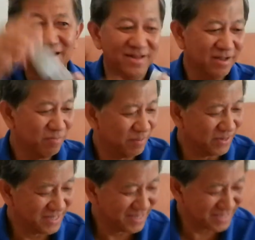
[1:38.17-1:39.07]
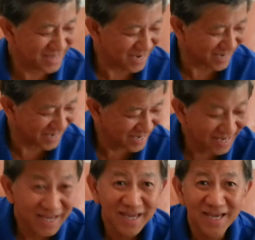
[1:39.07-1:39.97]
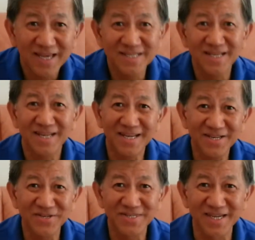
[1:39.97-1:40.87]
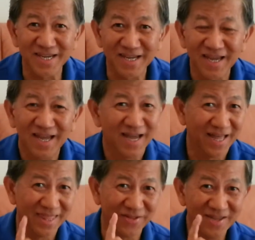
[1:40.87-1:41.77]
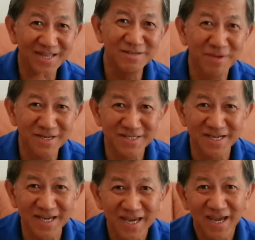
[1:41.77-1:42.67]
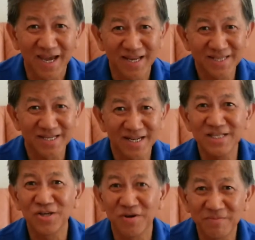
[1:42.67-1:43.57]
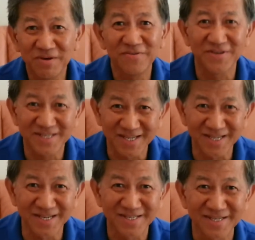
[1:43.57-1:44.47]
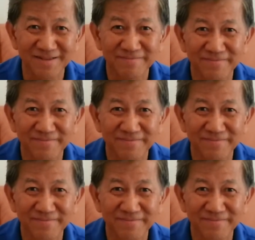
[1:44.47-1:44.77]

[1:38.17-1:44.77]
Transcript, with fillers: the paper is still intact. Isn't that interesting? And now that's magic, and that's a nice hobby for seniors.